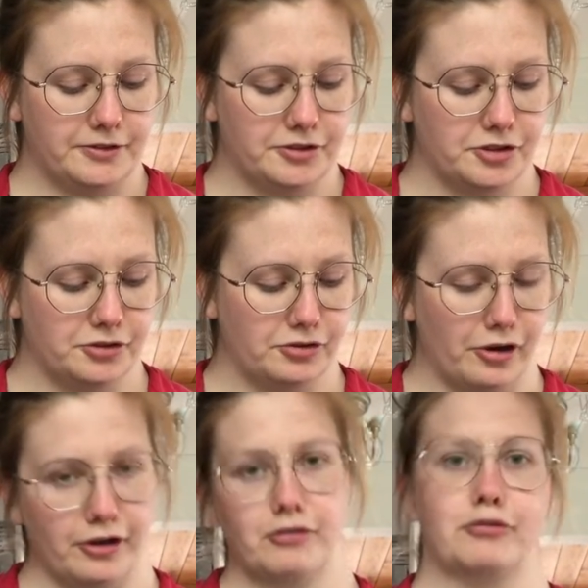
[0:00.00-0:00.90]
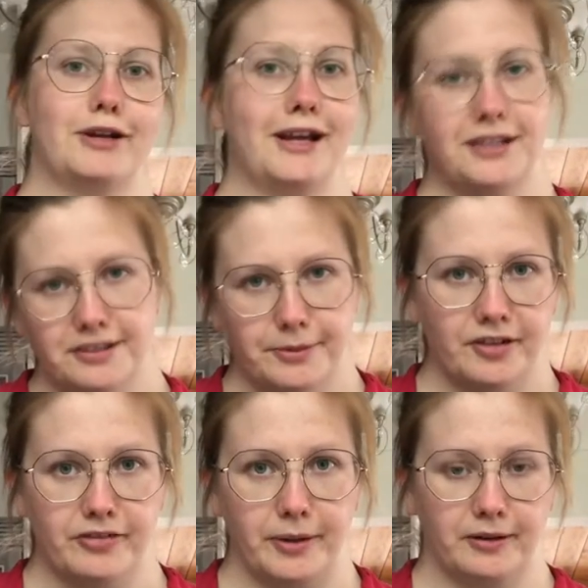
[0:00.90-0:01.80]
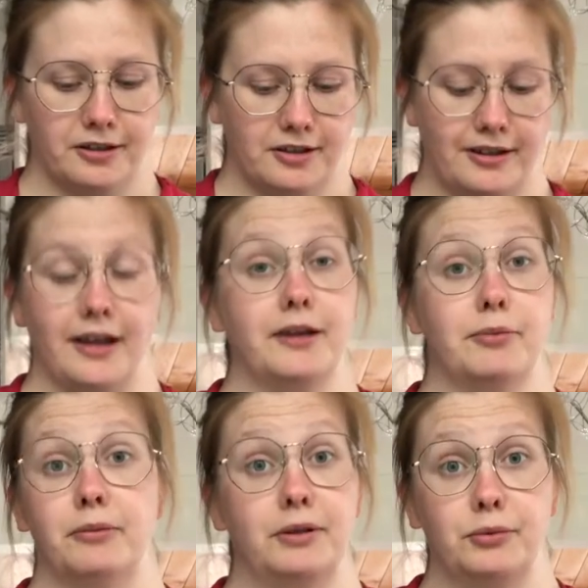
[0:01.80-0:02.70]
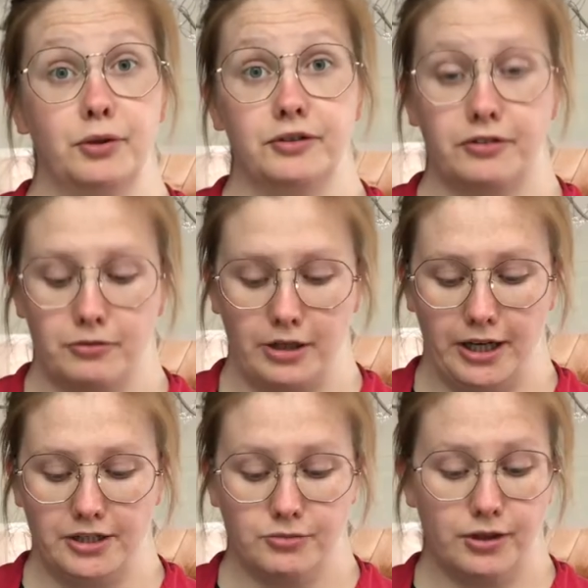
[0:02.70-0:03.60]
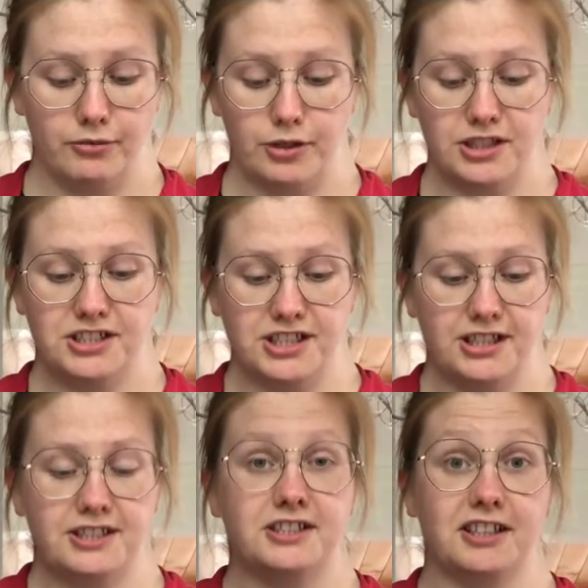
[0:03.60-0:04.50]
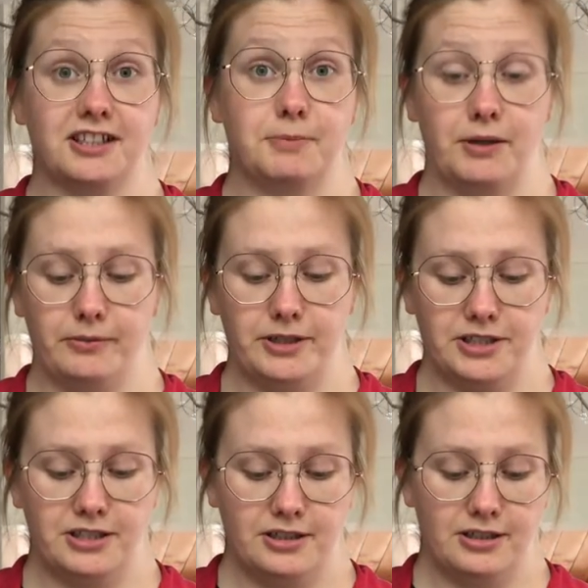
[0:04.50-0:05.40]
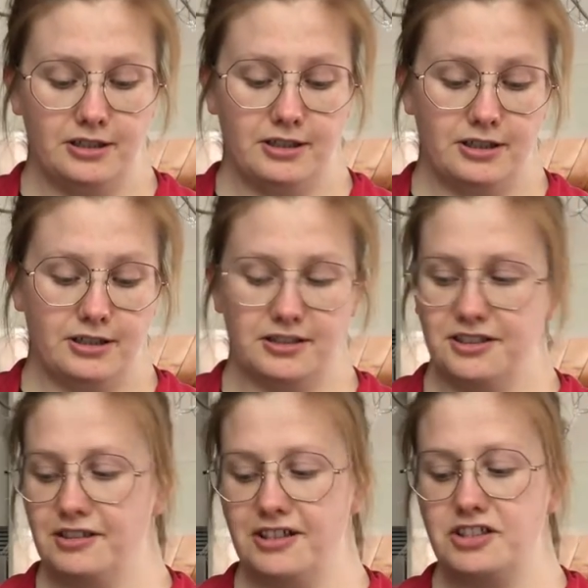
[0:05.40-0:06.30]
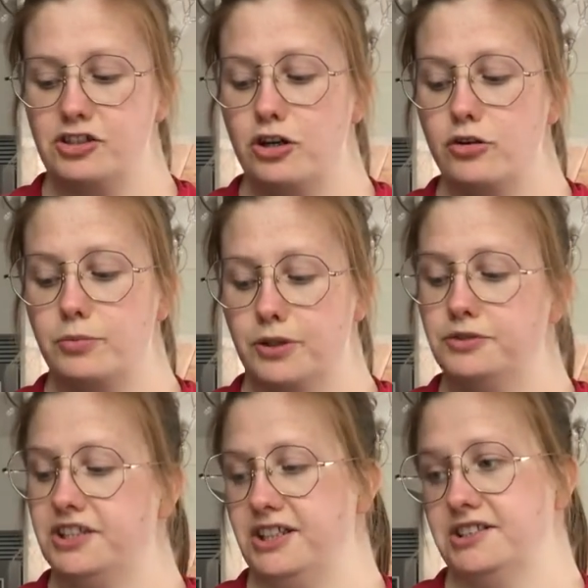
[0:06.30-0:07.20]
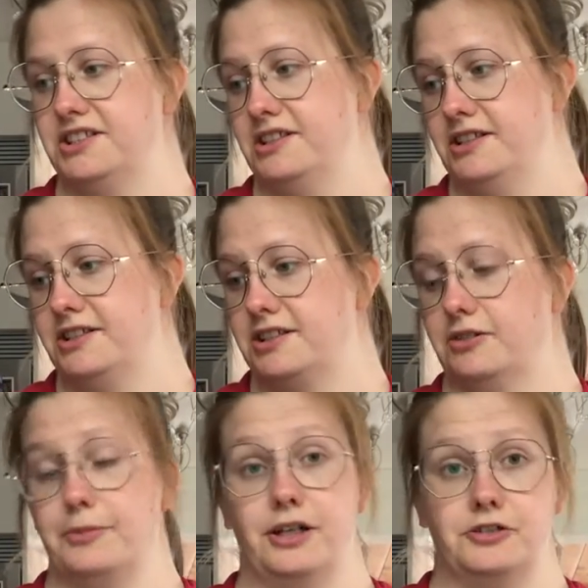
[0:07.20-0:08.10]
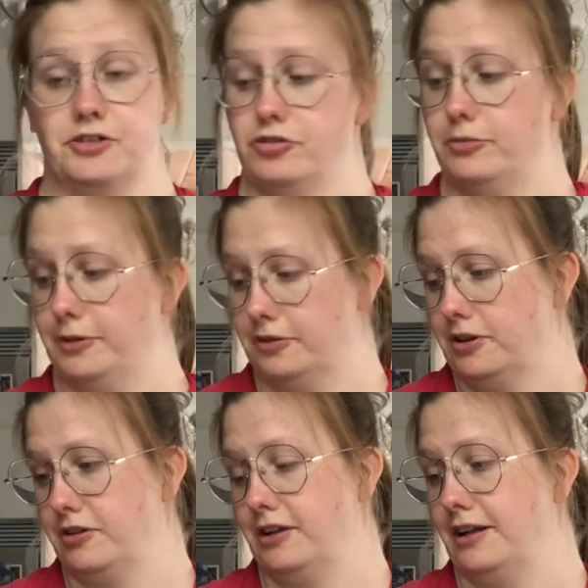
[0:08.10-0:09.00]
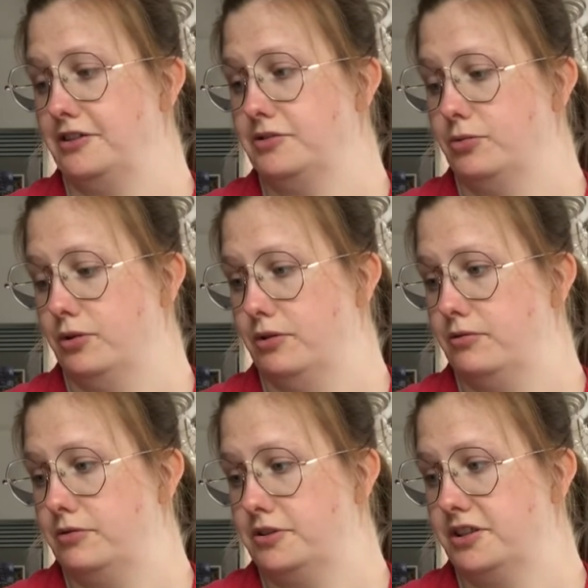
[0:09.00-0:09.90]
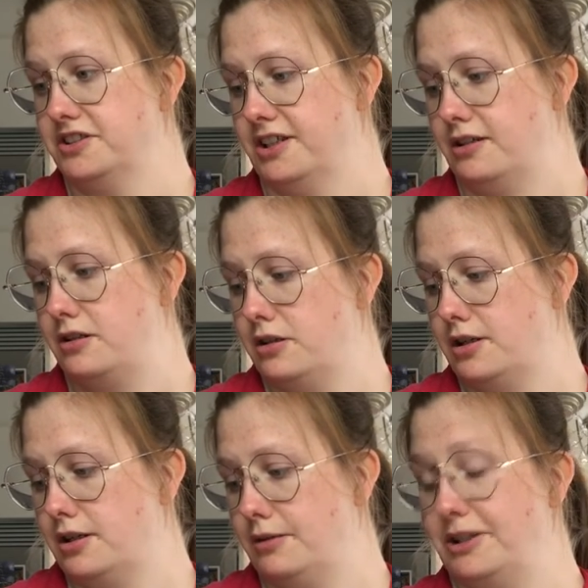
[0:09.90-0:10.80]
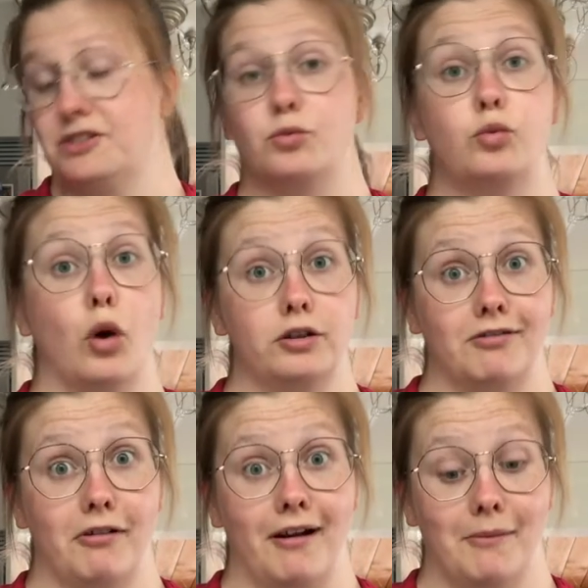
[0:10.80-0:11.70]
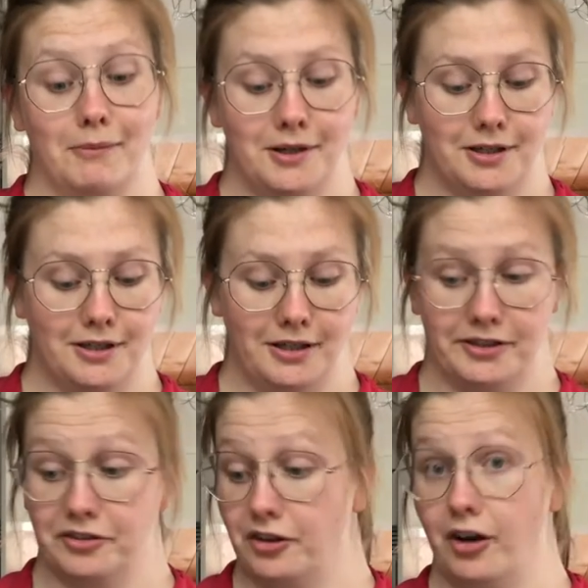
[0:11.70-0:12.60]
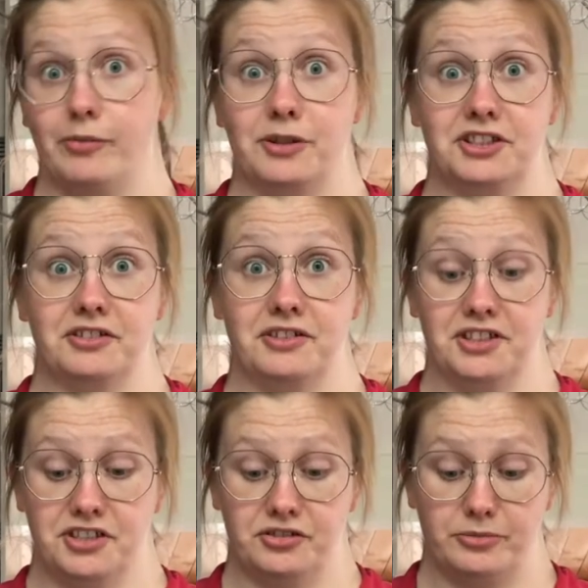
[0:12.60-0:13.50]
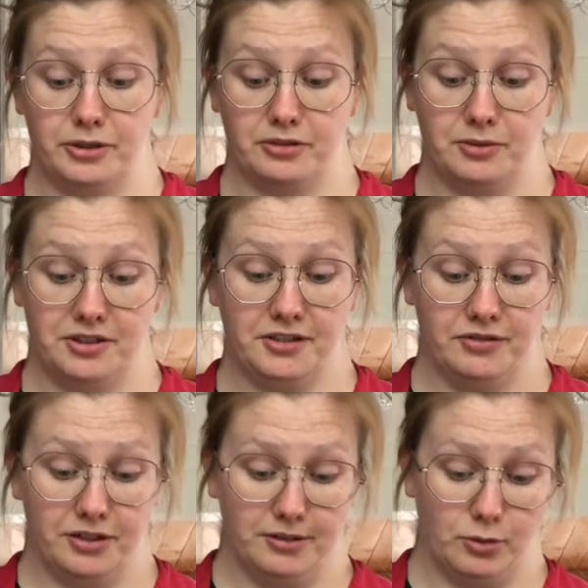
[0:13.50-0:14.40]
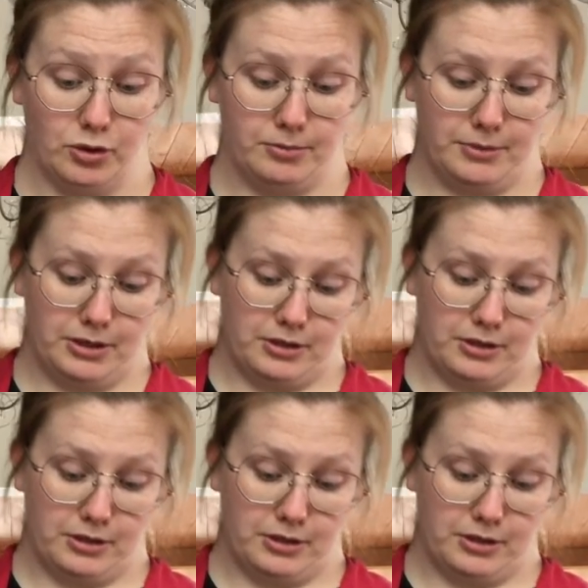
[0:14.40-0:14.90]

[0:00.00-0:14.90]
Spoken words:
To create the buttermilk that you probably want to create, we can see this is an experiment. There's no proteins in this compared to soy milk, and I think that's what does it. I mean, there's 1 gram. I don't know how much there is in soy milk, but it's definitely more.